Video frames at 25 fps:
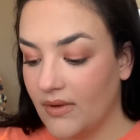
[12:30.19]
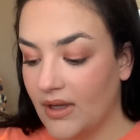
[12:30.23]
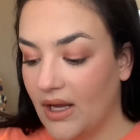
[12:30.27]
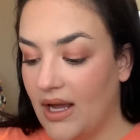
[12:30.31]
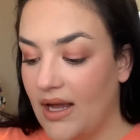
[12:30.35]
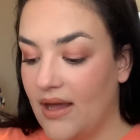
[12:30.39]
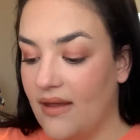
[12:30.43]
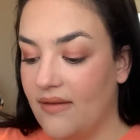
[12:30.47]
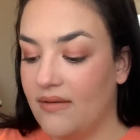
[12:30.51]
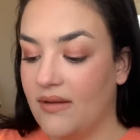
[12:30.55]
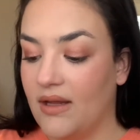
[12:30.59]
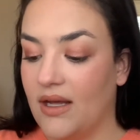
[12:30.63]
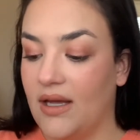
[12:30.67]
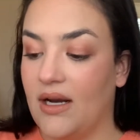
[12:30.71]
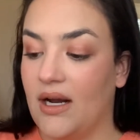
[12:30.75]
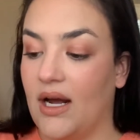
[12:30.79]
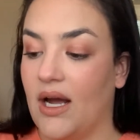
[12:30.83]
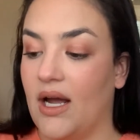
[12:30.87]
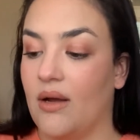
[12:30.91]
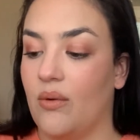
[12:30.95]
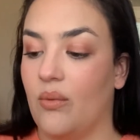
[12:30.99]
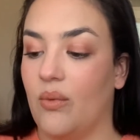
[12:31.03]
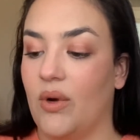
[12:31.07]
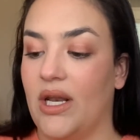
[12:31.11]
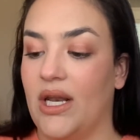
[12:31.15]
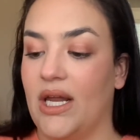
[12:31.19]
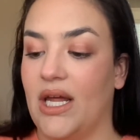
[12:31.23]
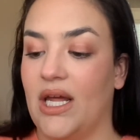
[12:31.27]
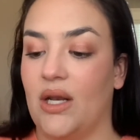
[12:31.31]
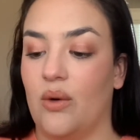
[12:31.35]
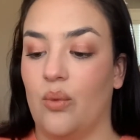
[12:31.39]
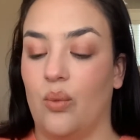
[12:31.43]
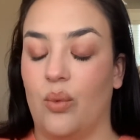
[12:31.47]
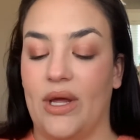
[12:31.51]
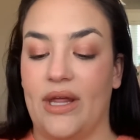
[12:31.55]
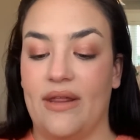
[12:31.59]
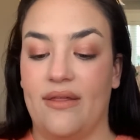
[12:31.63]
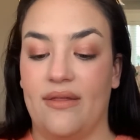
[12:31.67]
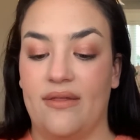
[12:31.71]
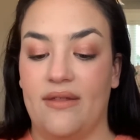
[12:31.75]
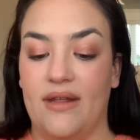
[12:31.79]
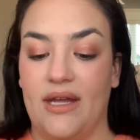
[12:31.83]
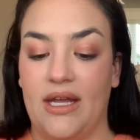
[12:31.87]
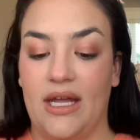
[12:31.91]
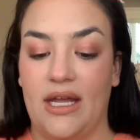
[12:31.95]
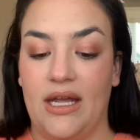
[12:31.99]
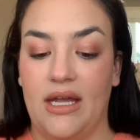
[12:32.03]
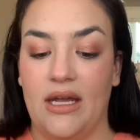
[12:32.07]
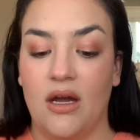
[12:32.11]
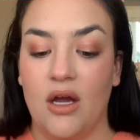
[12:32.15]
And then I went in with
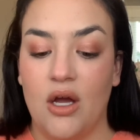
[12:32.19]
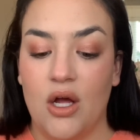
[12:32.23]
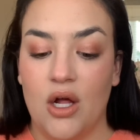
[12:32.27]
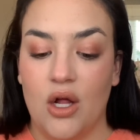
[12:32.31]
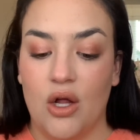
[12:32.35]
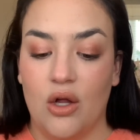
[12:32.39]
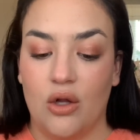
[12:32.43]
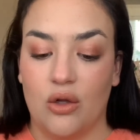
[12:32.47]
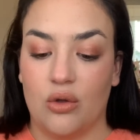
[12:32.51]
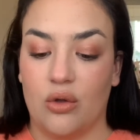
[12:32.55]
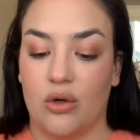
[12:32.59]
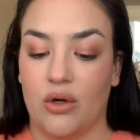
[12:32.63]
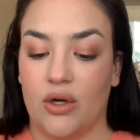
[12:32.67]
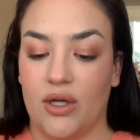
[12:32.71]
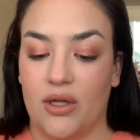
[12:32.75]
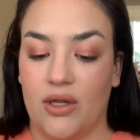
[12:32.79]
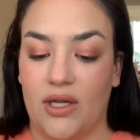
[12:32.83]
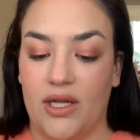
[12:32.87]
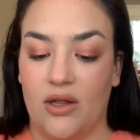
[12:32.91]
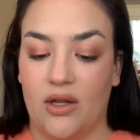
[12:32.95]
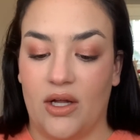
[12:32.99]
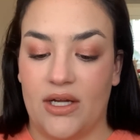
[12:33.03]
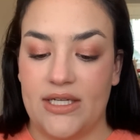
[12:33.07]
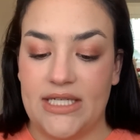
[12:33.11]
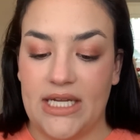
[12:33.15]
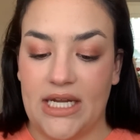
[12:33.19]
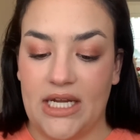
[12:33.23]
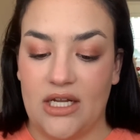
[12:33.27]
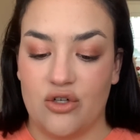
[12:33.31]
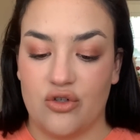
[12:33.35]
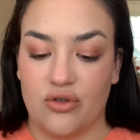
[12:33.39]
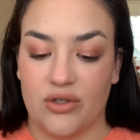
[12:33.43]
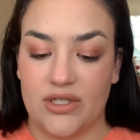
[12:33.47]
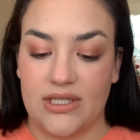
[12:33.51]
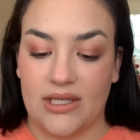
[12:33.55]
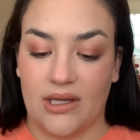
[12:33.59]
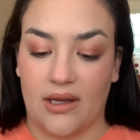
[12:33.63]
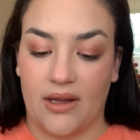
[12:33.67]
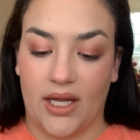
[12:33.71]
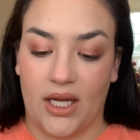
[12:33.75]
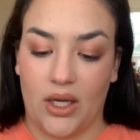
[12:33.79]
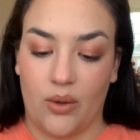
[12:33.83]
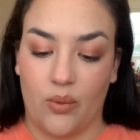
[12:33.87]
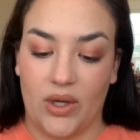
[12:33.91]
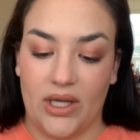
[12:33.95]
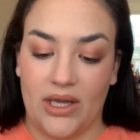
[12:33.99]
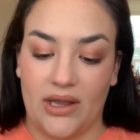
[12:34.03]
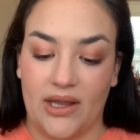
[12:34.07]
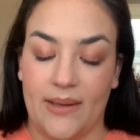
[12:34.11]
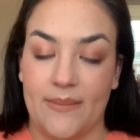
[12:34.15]
the Laura Lee Los Angeles
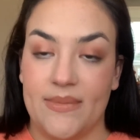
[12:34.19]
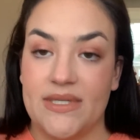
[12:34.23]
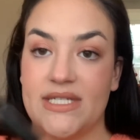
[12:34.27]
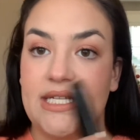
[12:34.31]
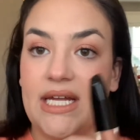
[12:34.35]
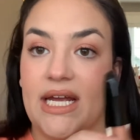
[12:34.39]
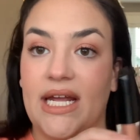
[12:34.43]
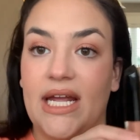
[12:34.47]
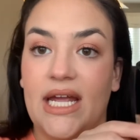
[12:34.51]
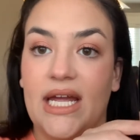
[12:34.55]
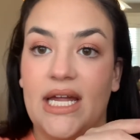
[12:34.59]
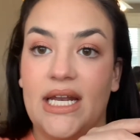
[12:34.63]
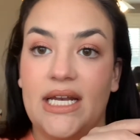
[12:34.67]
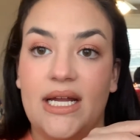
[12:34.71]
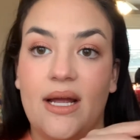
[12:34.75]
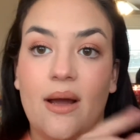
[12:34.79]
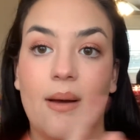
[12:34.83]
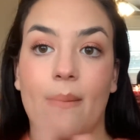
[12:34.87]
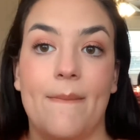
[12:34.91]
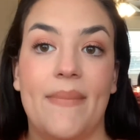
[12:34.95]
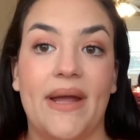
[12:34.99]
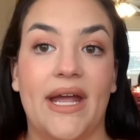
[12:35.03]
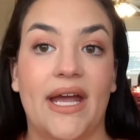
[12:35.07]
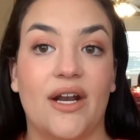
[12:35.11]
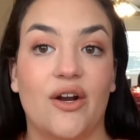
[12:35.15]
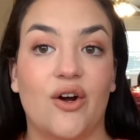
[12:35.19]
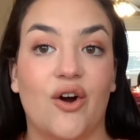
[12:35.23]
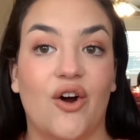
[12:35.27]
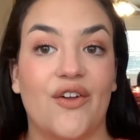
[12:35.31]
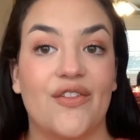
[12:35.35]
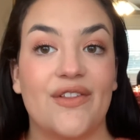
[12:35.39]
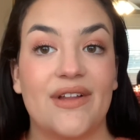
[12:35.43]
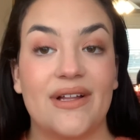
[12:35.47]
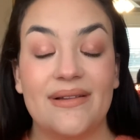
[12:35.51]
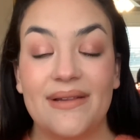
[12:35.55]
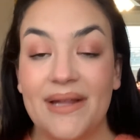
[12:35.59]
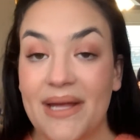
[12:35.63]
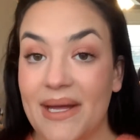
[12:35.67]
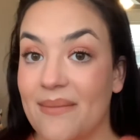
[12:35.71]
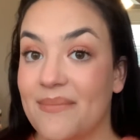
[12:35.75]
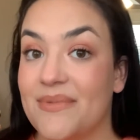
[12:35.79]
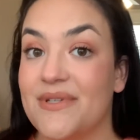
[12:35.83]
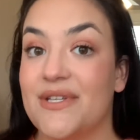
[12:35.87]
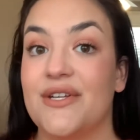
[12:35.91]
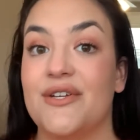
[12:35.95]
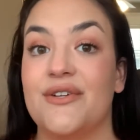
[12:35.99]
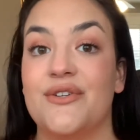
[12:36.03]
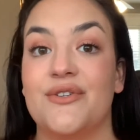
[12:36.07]
liquid lipstick in Cabana on the lips.